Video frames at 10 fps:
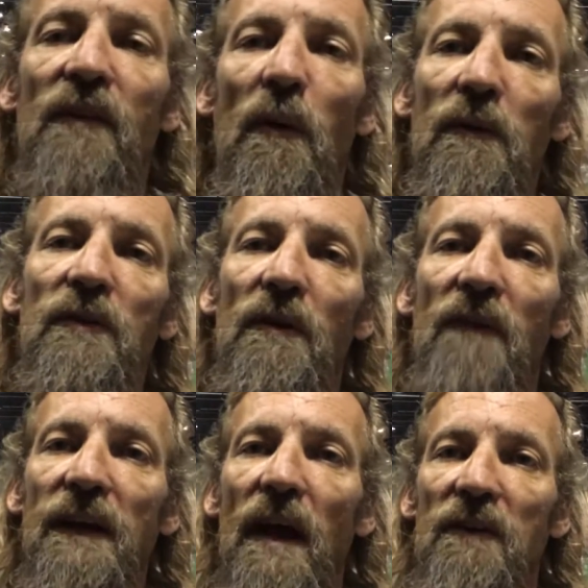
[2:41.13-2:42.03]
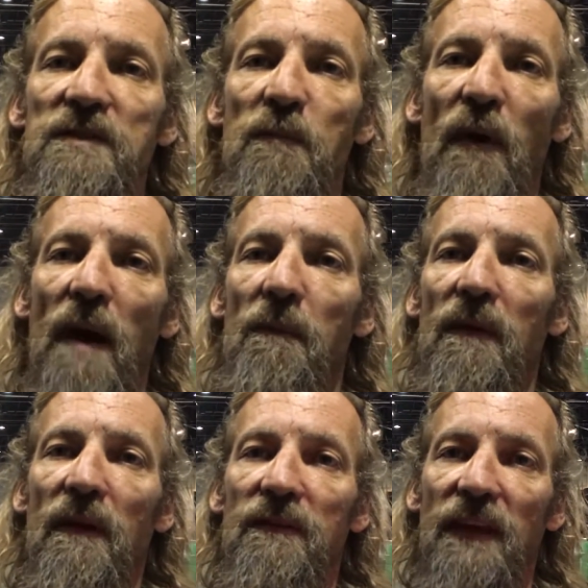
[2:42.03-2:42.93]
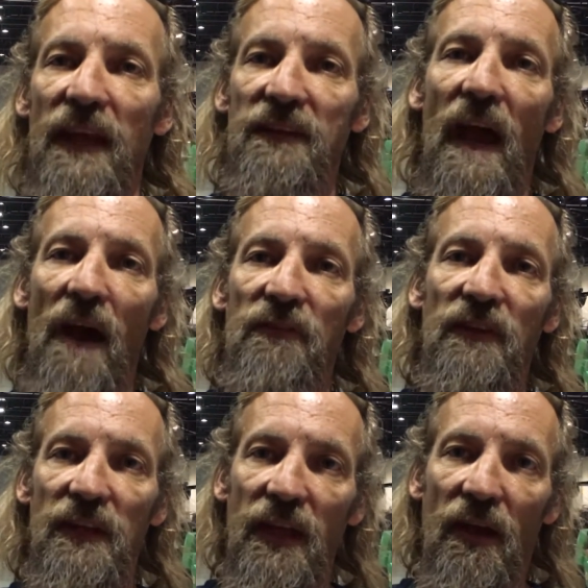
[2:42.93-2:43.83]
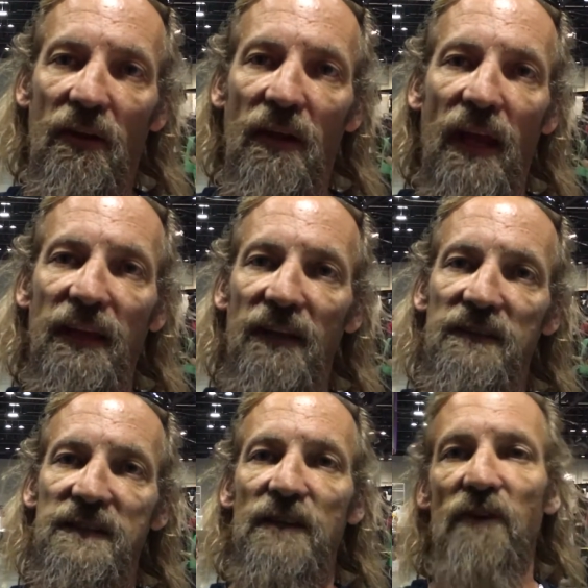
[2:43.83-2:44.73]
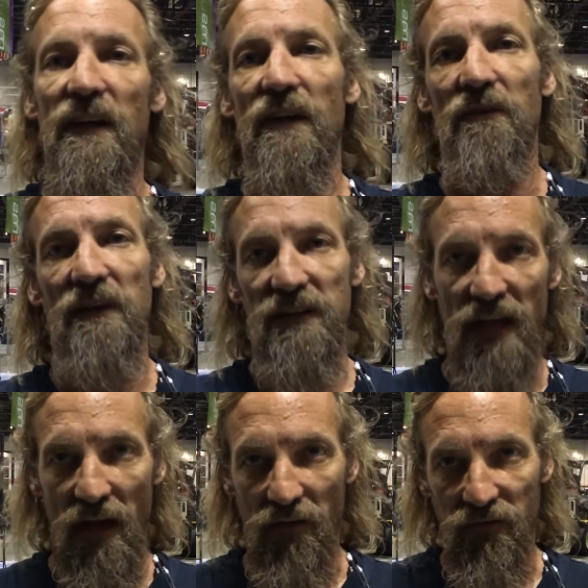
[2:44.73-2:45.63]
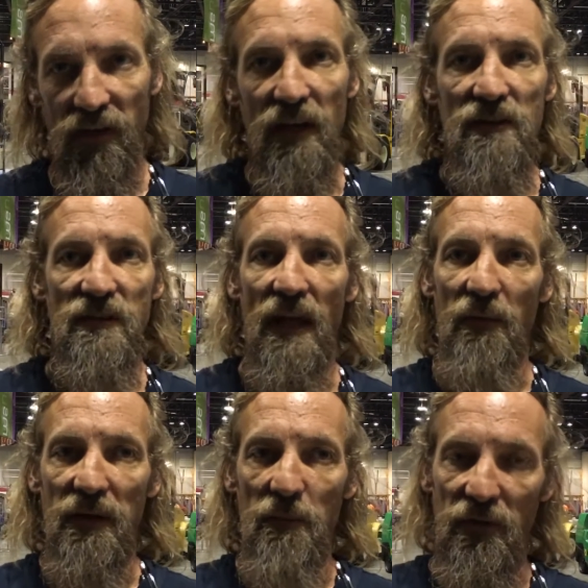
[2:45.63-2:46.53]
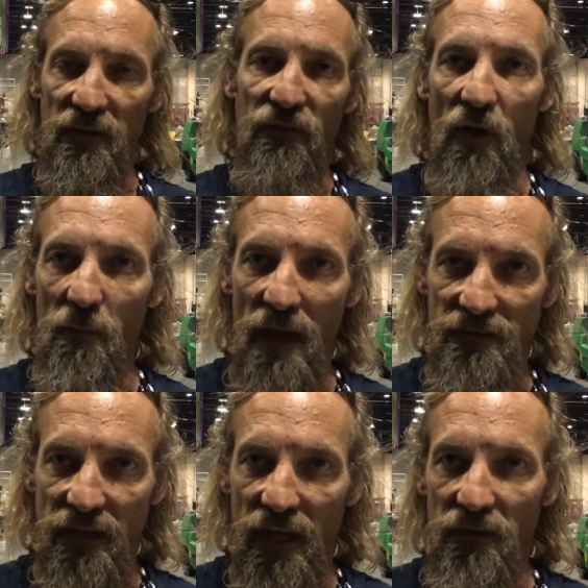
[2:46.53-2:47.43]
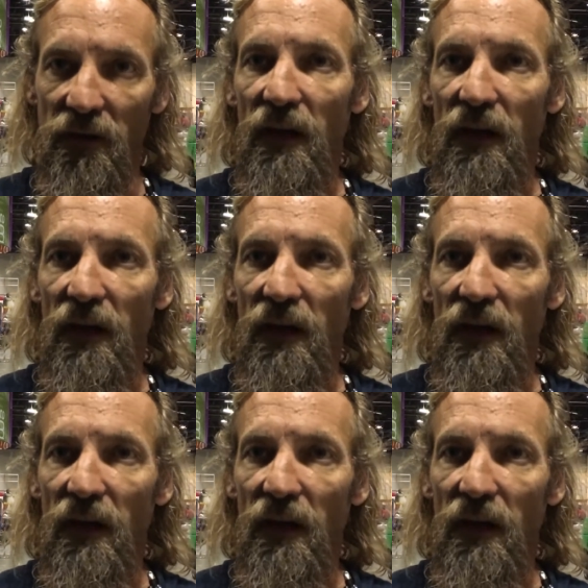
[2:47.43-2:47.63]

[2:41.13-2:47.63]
So what we're doing right now is to prep to get the house in the air and get the C-train underneath the house so that we can put this all back together.